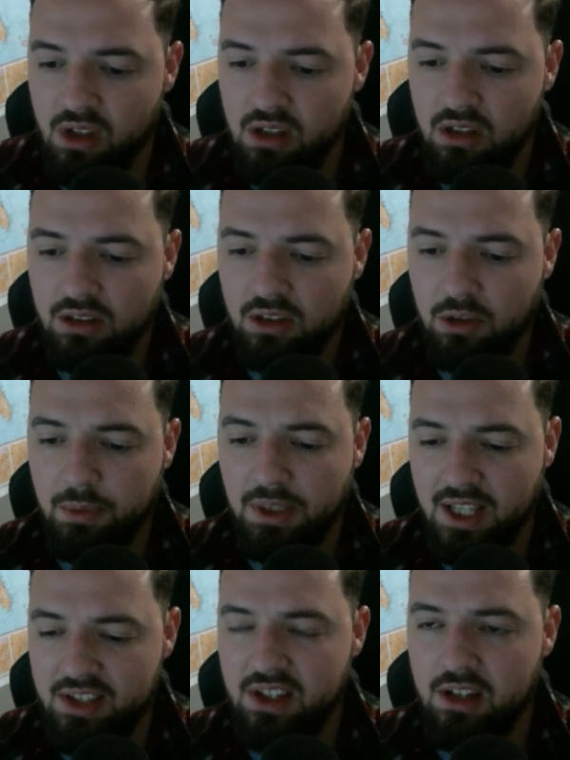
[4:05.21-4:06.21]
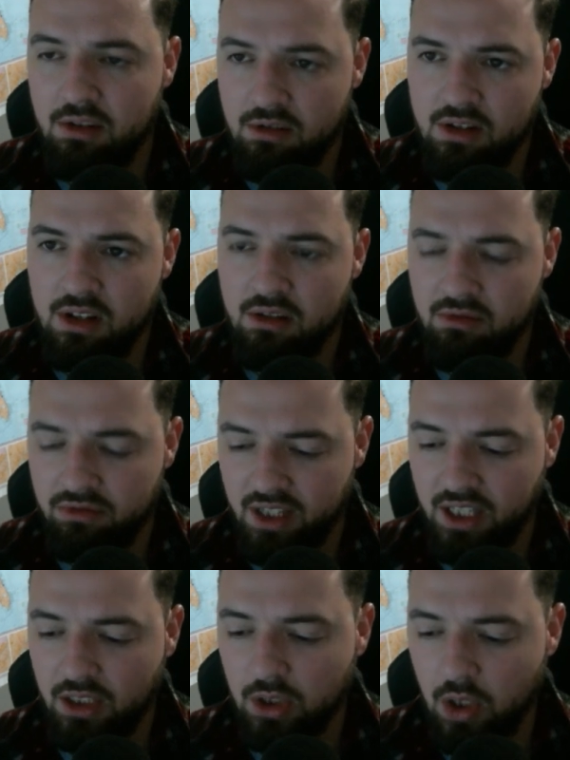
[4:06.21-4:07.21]
little bit less iterative,
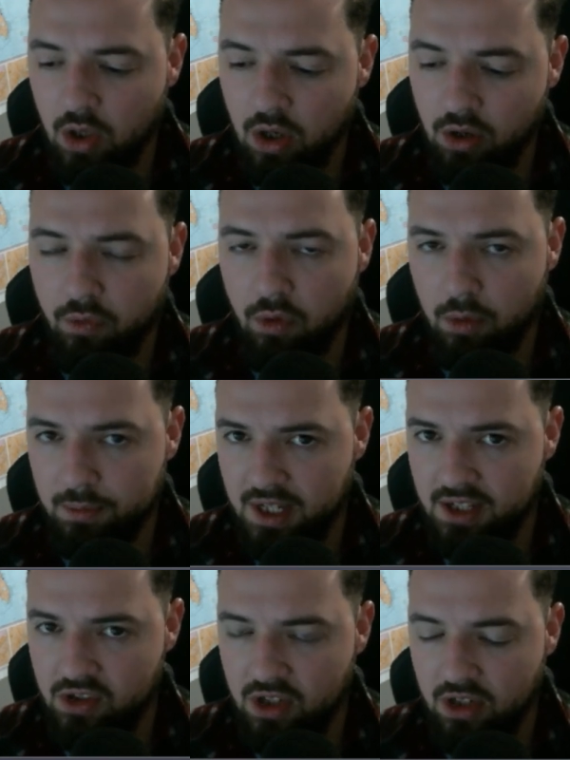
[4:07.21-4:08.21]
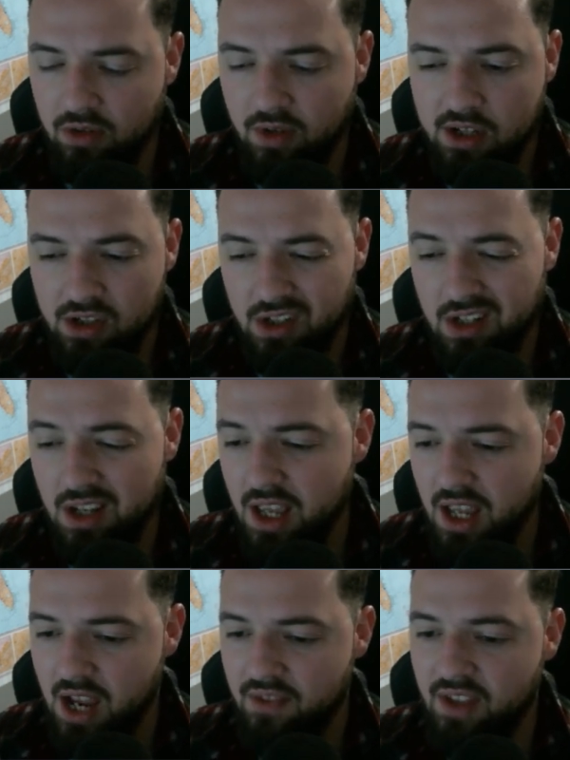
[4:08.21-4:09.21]
long form text generation,
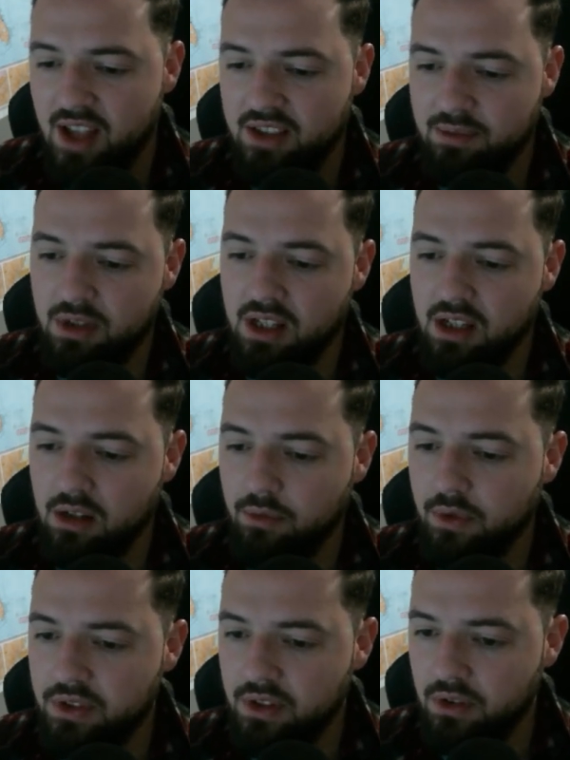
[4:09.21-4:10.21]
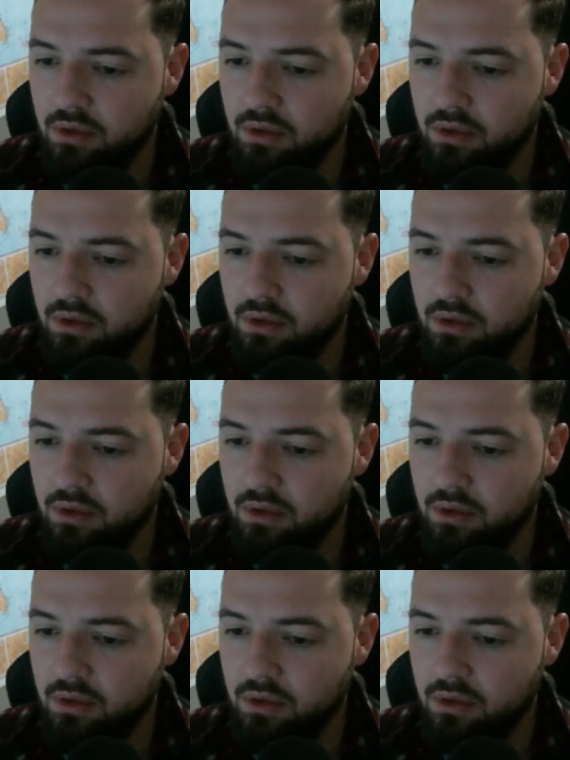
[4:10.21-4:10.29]
and that's pretty helpful too.